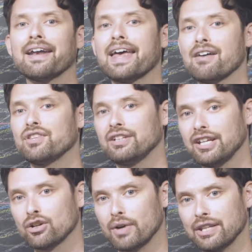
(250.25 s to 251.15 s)
have the
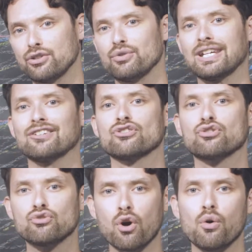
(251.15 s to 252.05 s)
legal right to
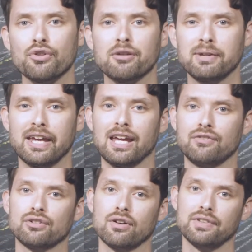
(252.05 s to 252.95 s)
control the
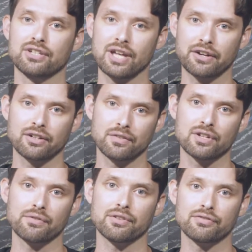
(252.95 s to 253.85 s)
behavior of the executives
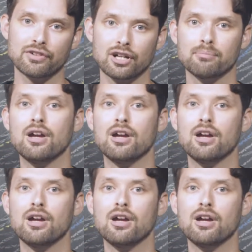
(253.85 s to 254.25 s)
of the firm